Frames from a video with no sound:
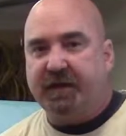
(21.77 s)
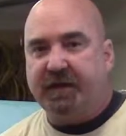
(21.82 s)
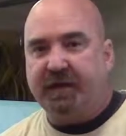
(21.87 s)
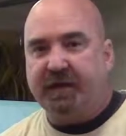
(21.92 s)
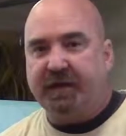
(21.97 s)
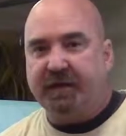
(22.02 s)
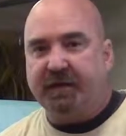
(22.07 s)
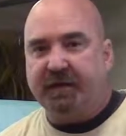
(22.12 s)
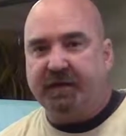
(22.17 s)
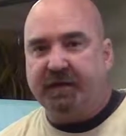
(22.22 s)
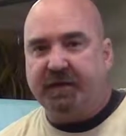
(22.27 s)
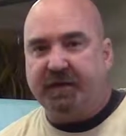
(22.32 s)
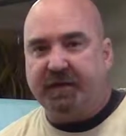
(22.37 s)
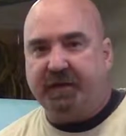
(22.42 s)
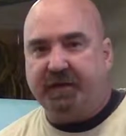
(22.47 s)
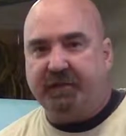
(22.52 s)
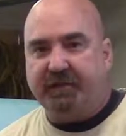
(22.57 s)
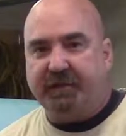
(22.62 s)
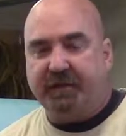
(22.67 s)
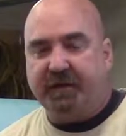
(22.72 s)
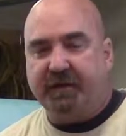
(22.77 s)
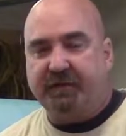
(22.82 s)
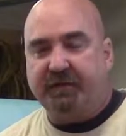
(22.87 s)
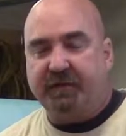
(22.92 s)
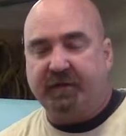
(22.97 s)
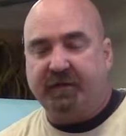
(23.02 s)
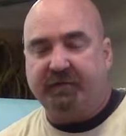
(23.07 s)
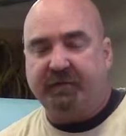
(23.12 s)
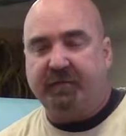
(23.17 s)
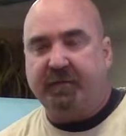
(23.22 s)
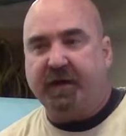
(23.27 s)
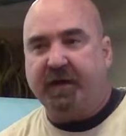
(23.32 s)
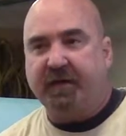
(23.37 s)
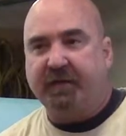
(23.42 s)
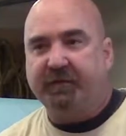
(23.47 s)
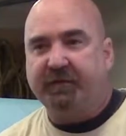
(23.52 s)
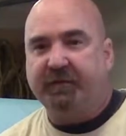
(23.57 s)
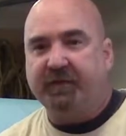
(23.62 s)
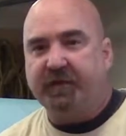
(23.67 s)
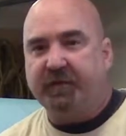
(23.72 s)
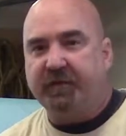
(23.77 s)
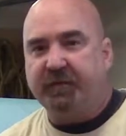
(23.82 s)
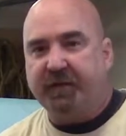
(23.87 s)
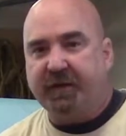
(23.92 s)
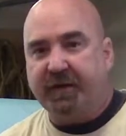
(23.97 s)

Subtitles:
and today's kind of a milestone.